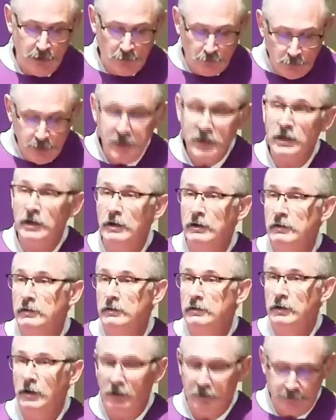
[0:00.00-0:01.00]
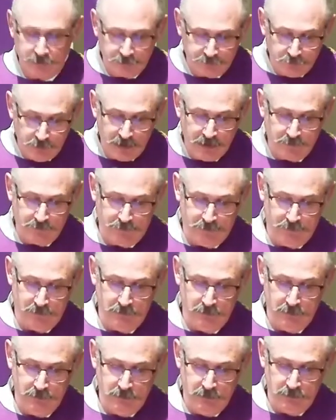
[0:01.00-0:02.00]
we are strengthened
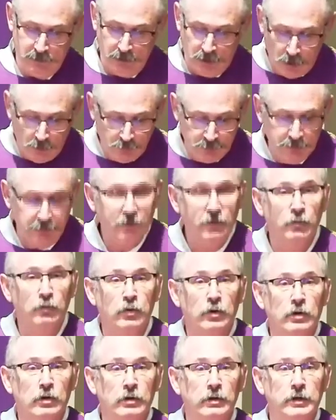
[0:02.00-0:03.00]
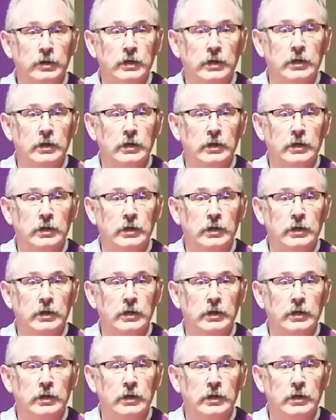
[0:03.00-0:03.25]
to go into the world